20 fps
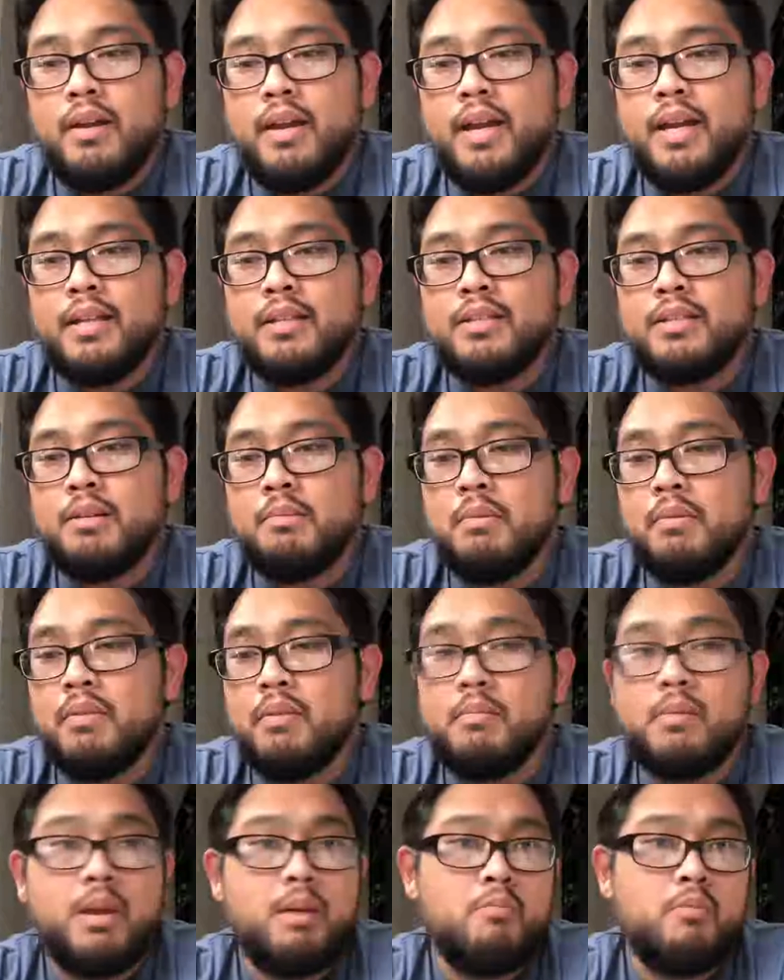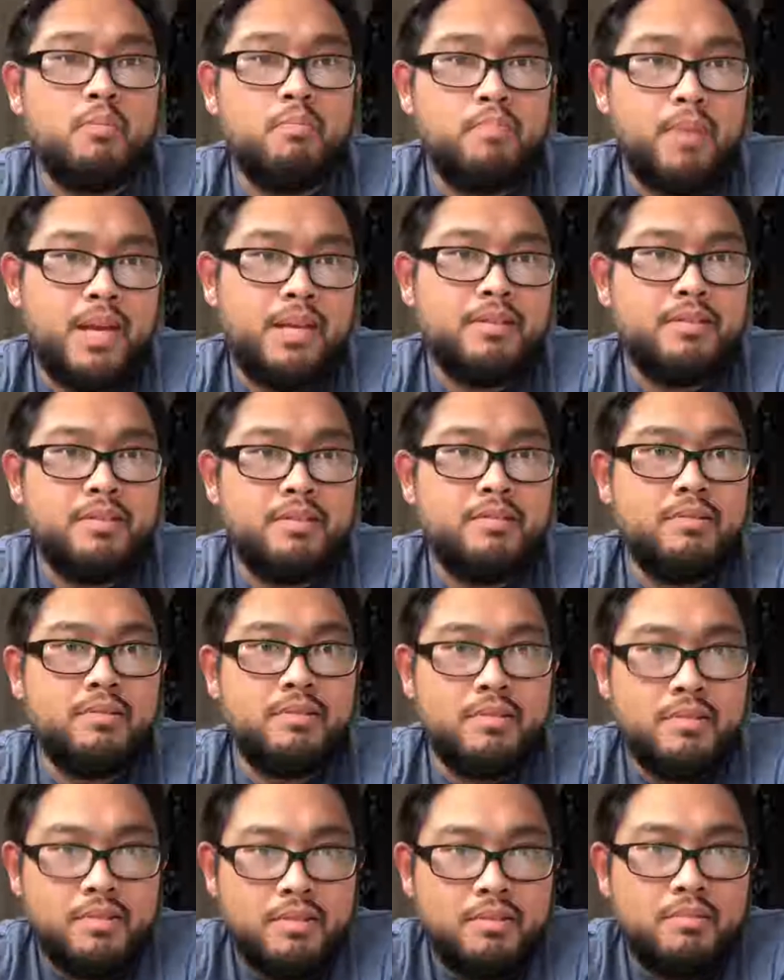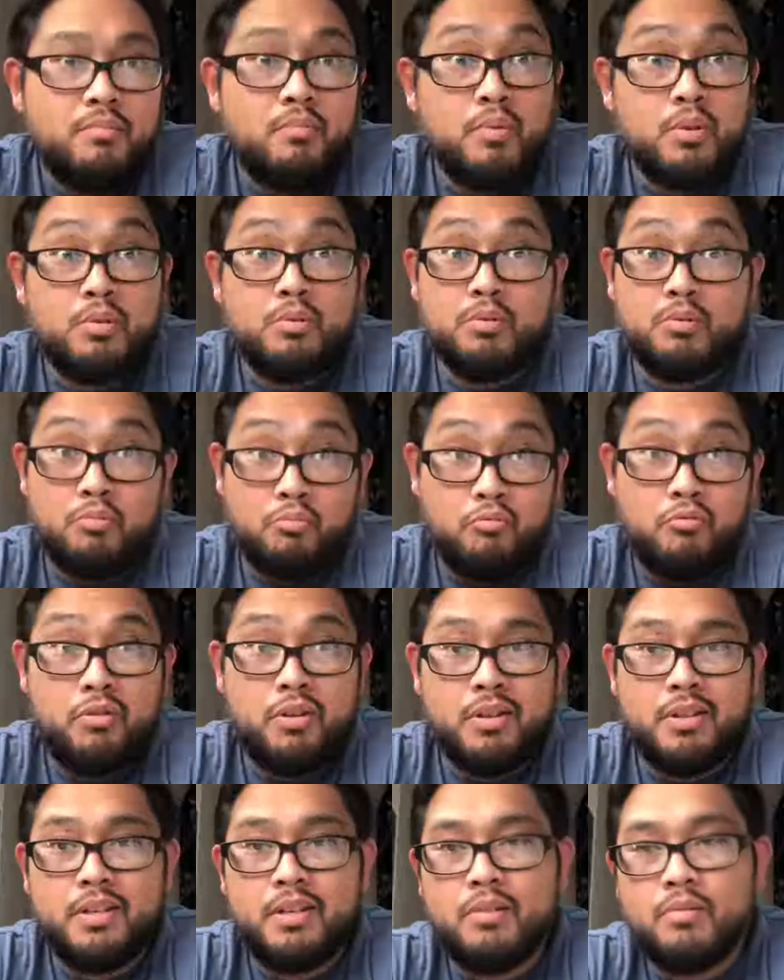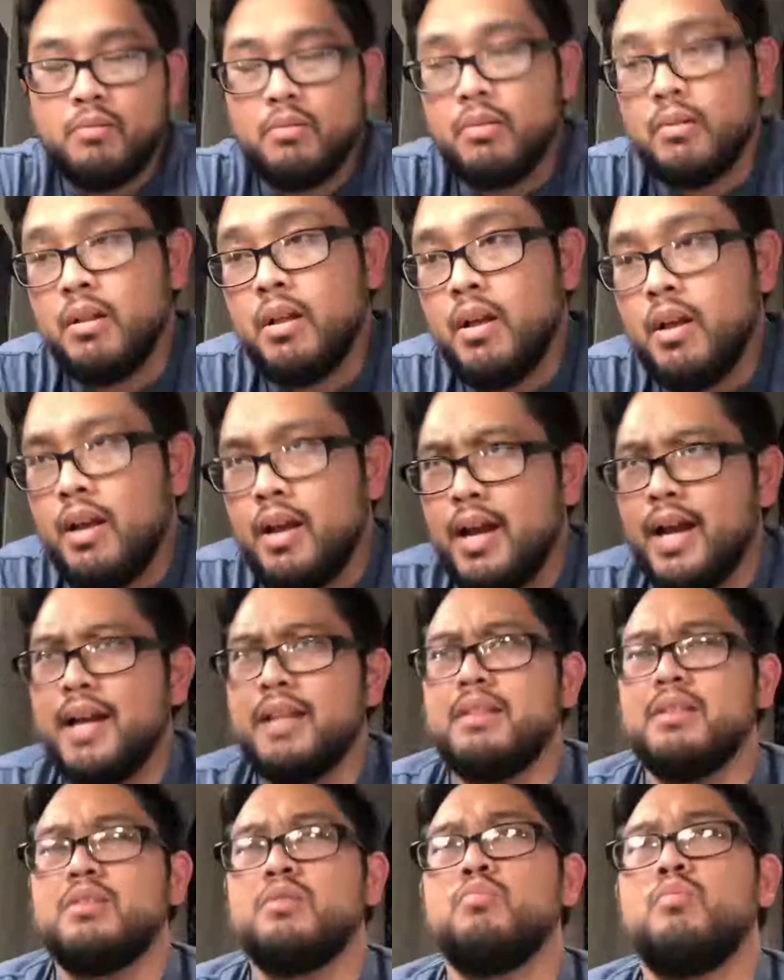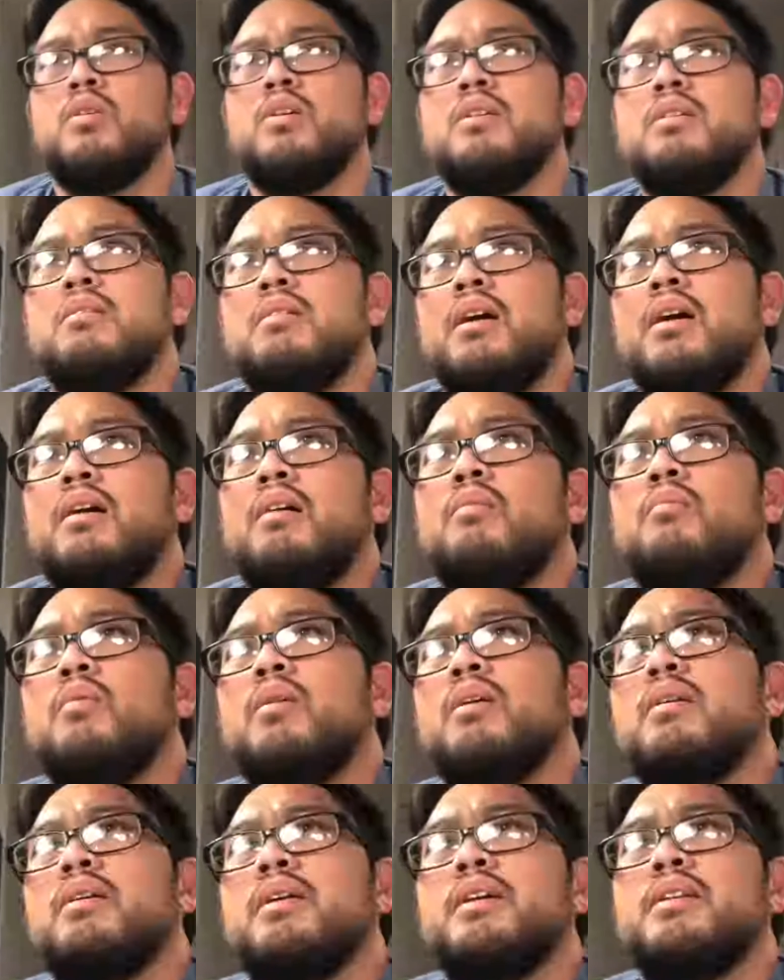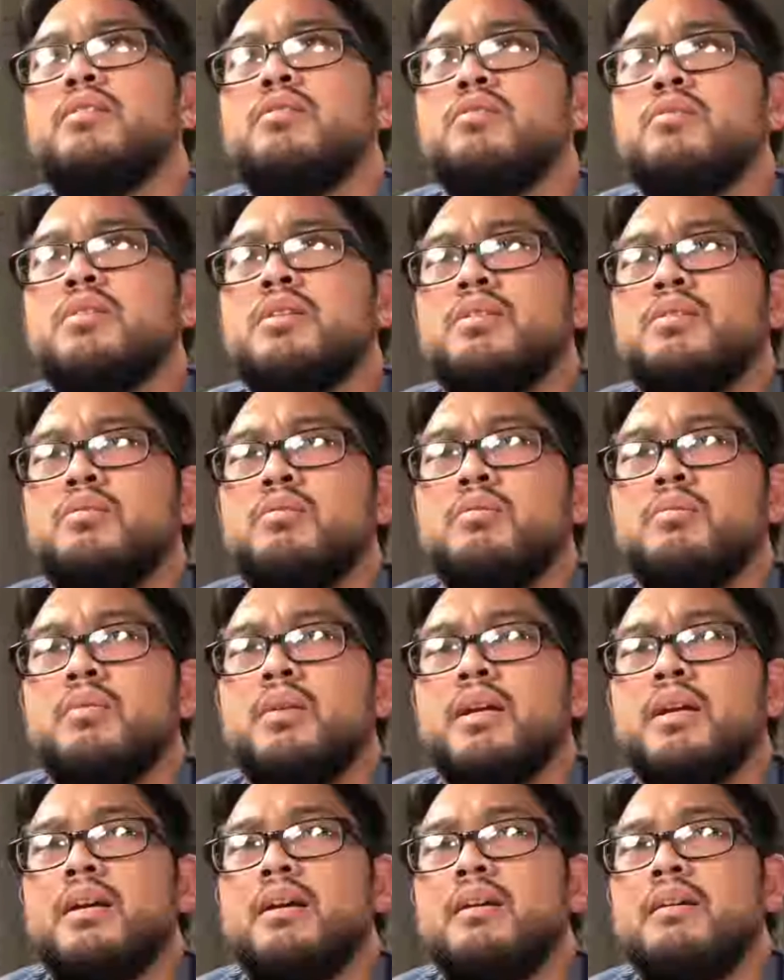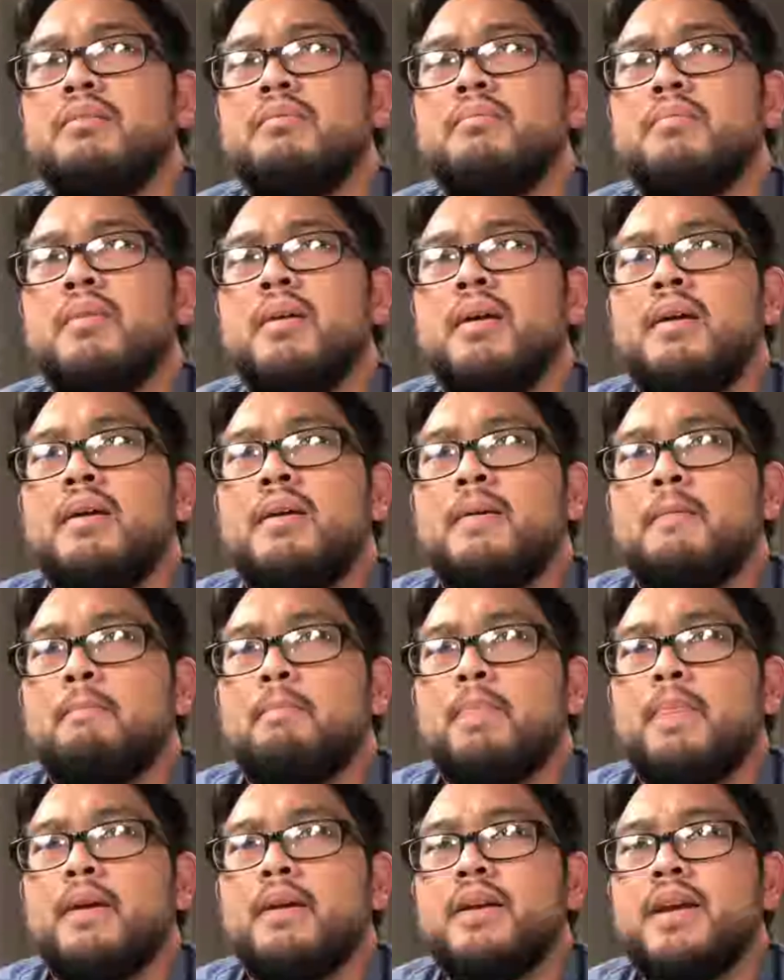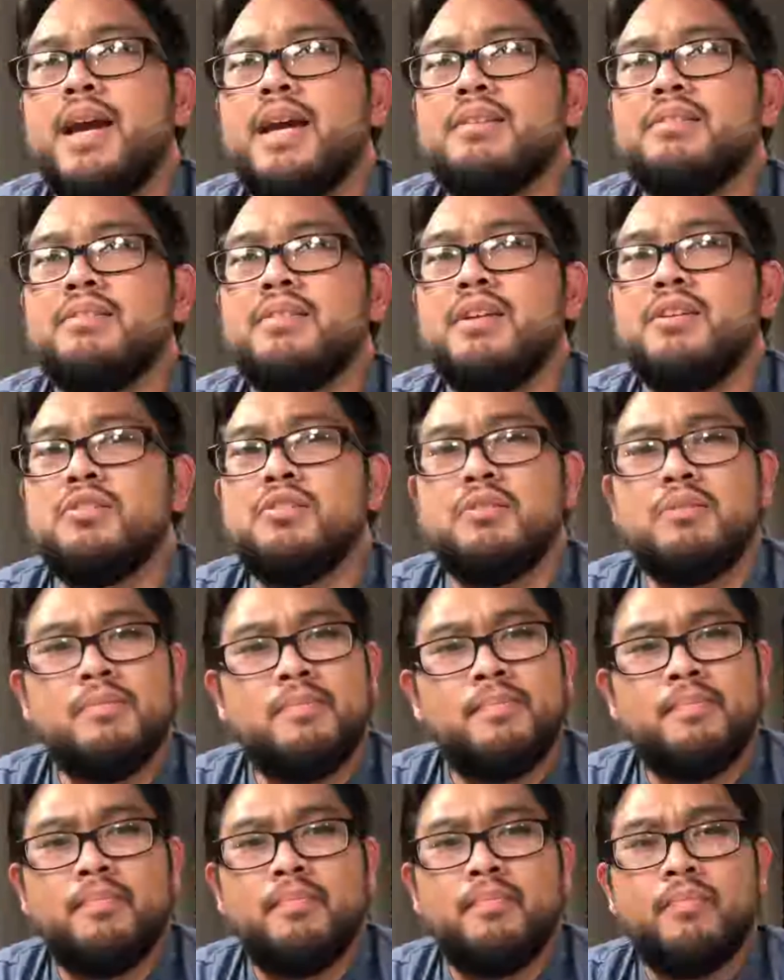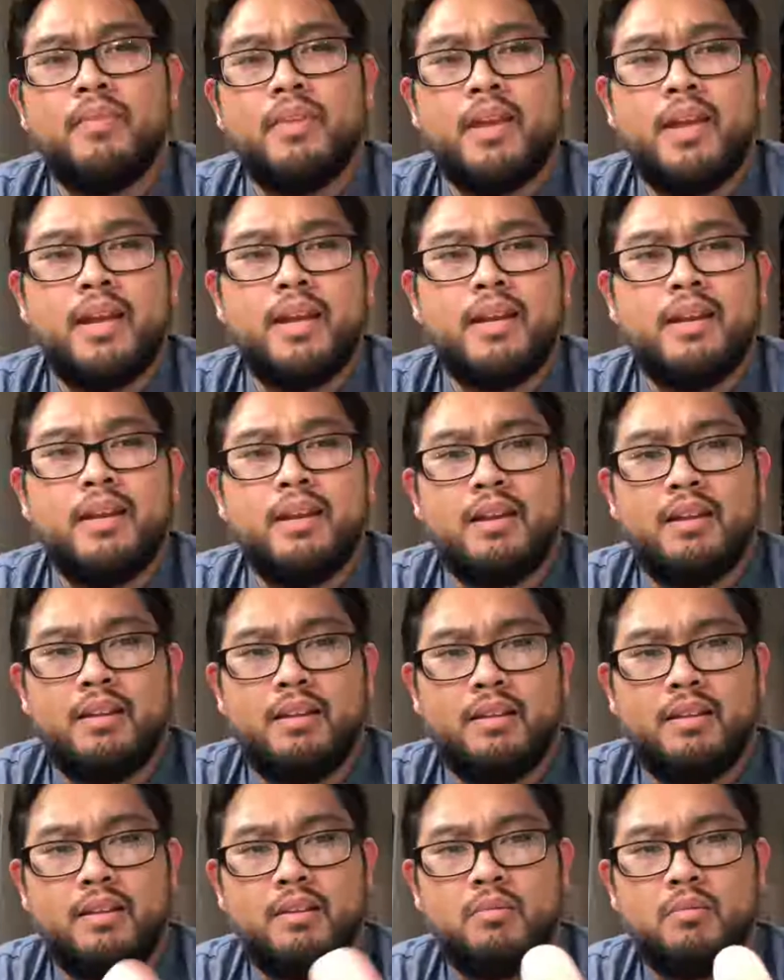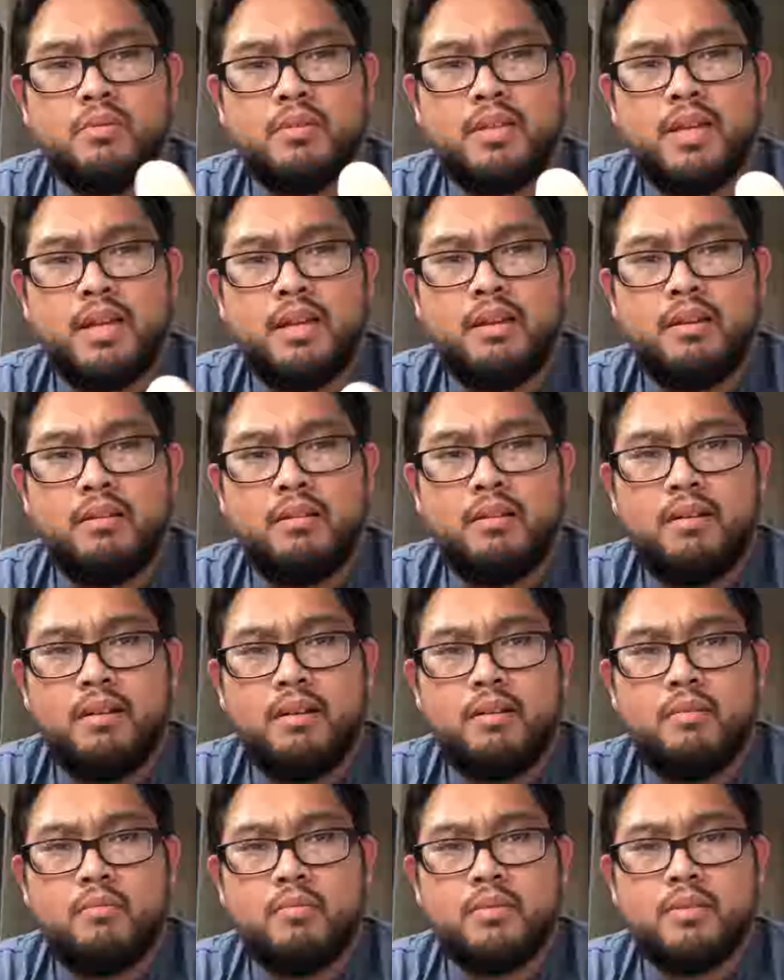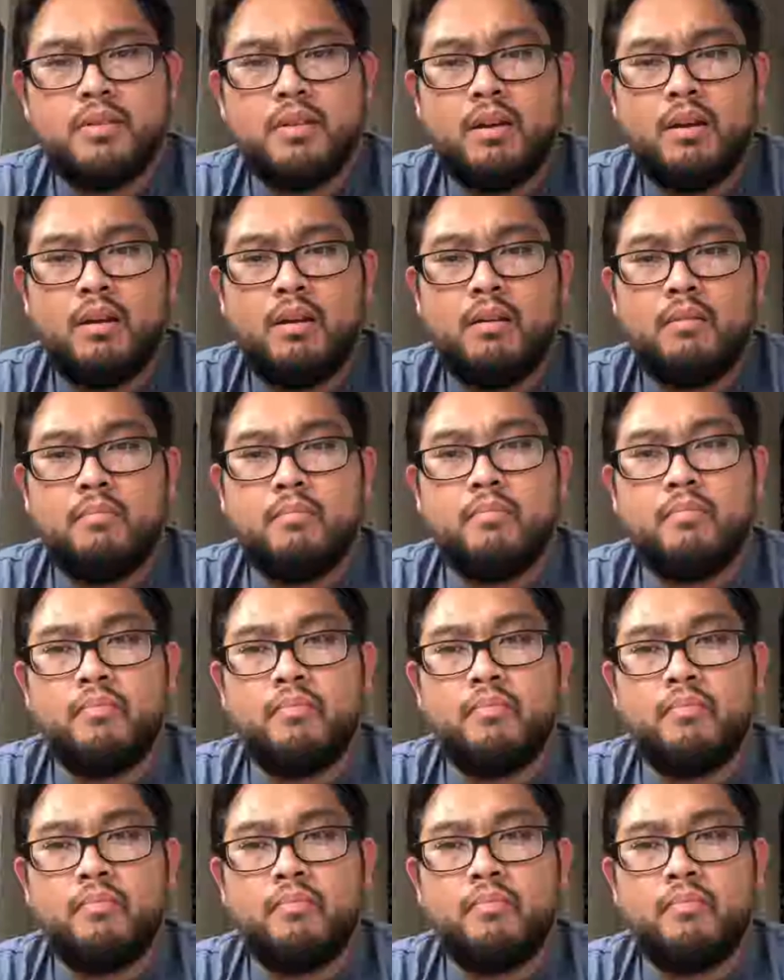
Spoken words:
And some of them came with bases, which was really cool. I had this one where it turned into like a gas station, and it was a